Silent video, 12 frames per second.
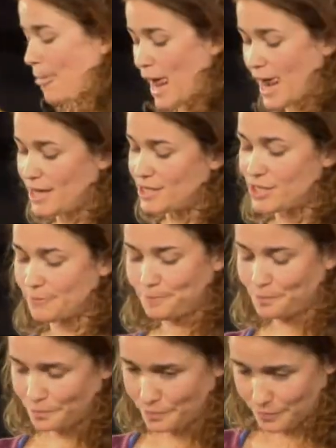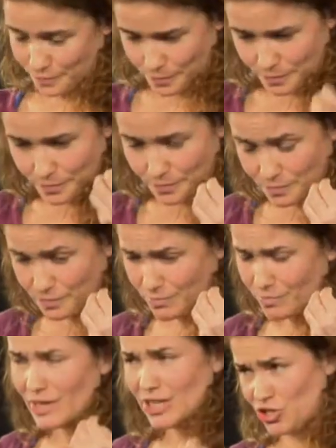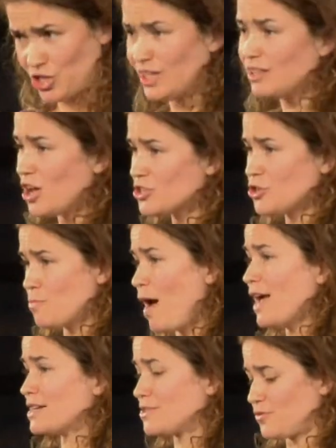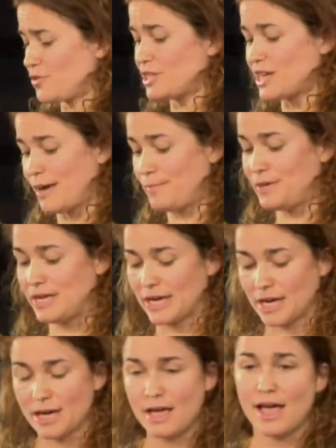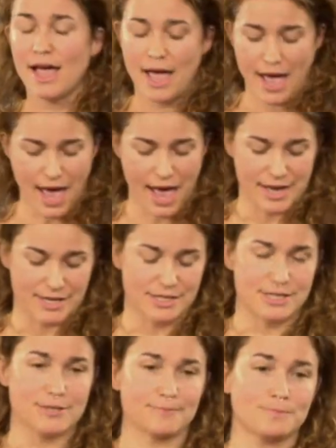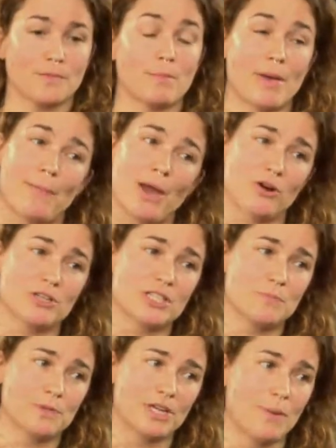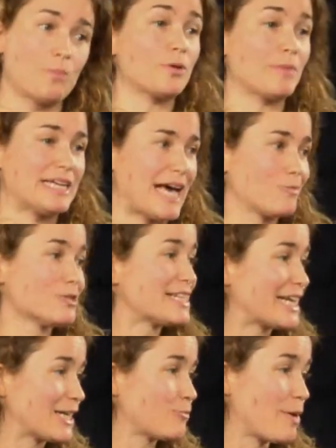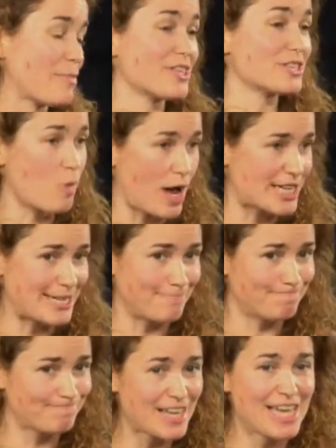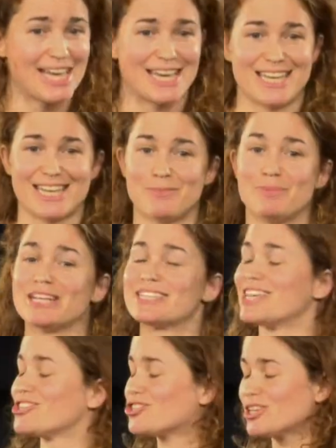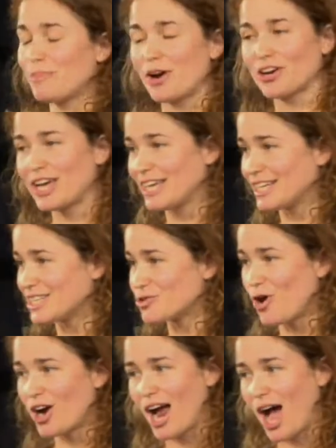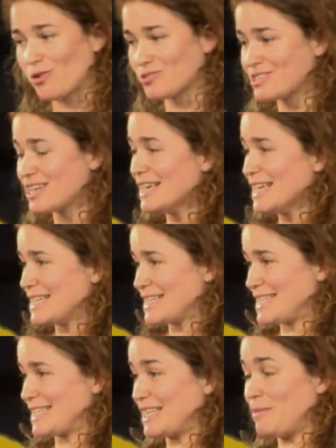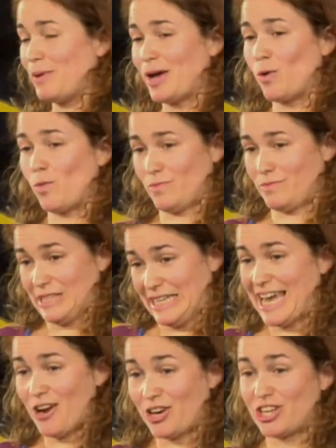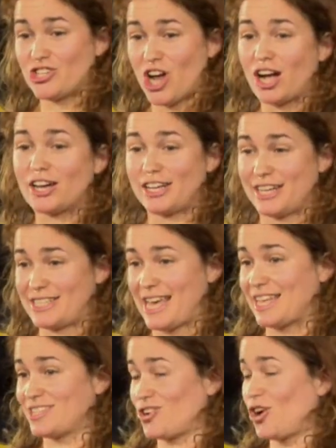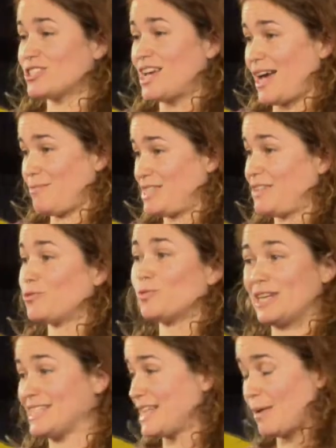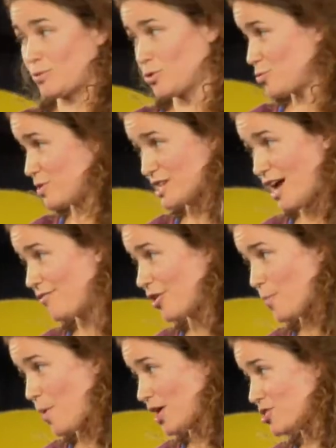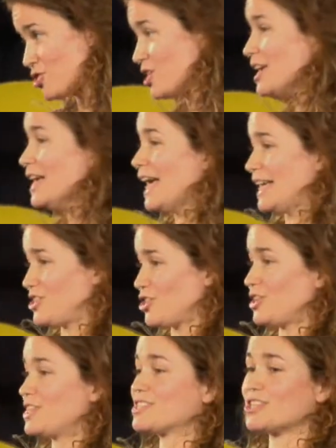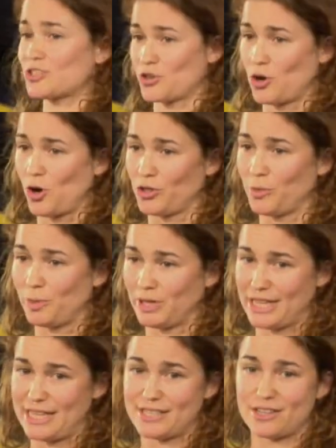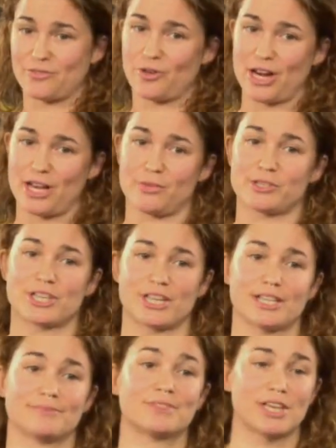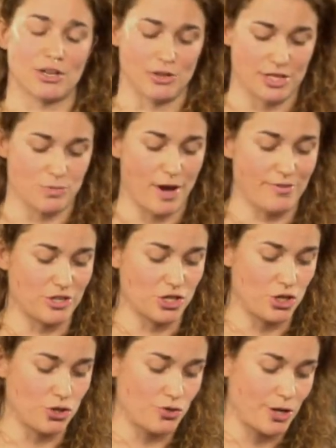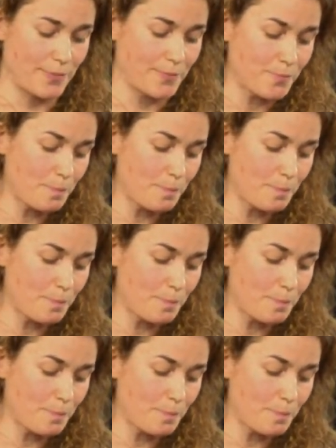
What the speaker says: And she had lost her mind for the time being. And my parents split up when my dad was taken away by the SWAT team. He had been essentially barricaded into our house, sleeping, carrying a shotgun in his hands at all times, even when he slept, which was not very much, until his sister called the police, afraid he was gonna kill his wife and children.